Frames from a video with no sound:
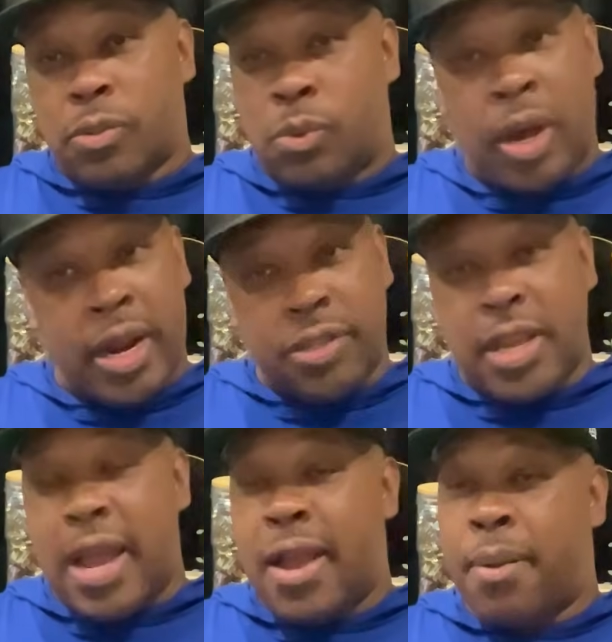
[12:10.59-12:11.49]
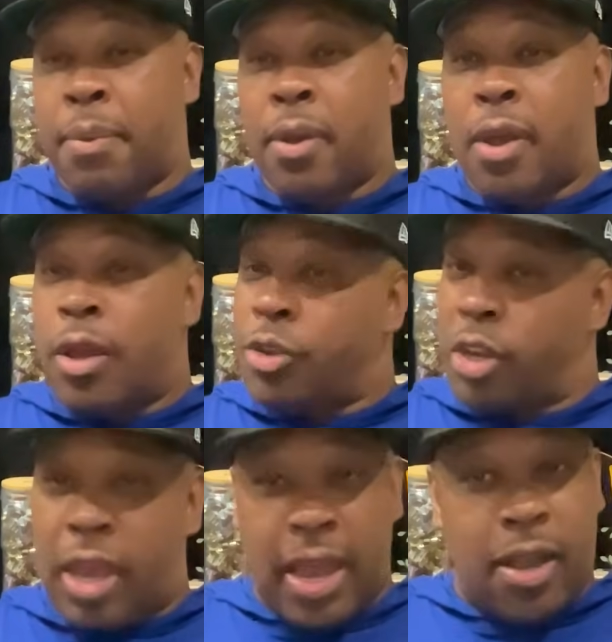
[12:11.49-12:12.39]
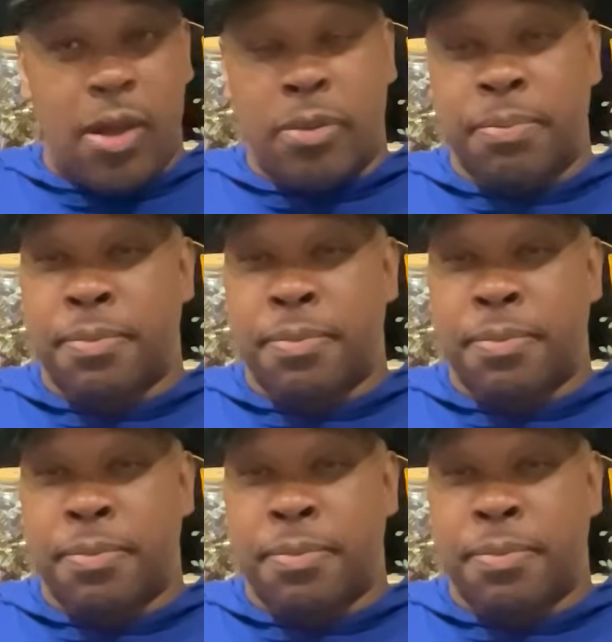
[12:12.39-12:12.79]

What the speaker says: One at a time. She can't come.